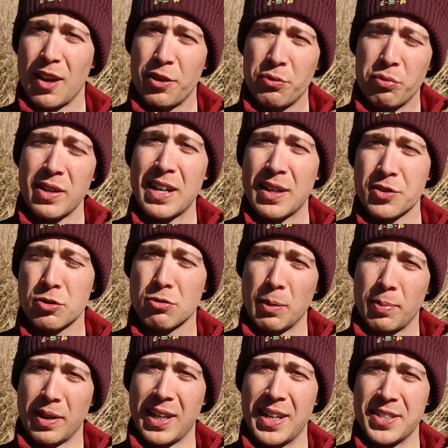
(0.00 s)
A 3-ounce
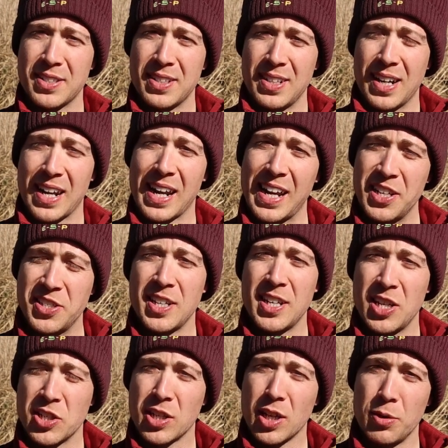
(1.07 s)
gripper lead and an
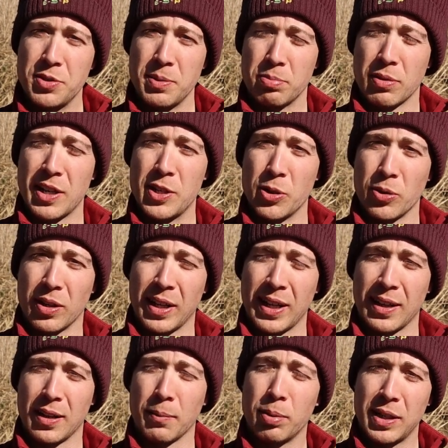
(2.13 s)
18-inch coated braid hook
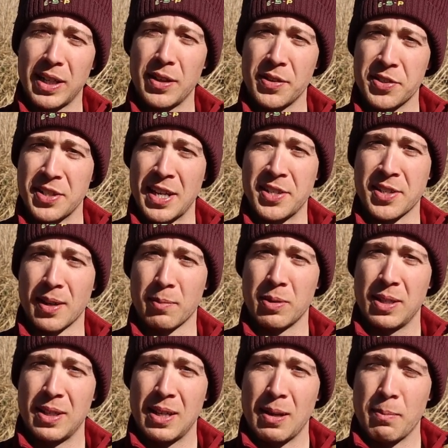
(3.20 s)
link completed the setup,